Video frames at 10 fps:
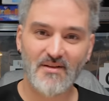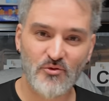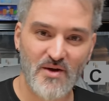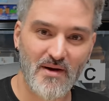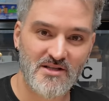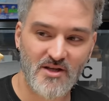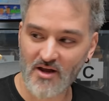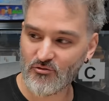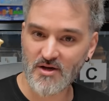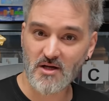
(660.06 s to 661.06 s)

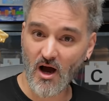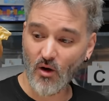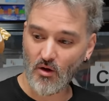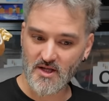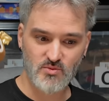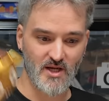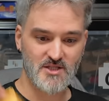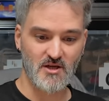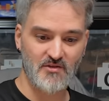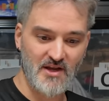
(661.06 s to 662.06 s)
£3.33, Carl, on its way
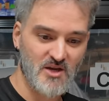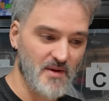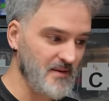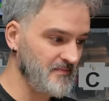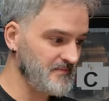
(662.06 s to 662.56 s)
to you. Thank you, mate.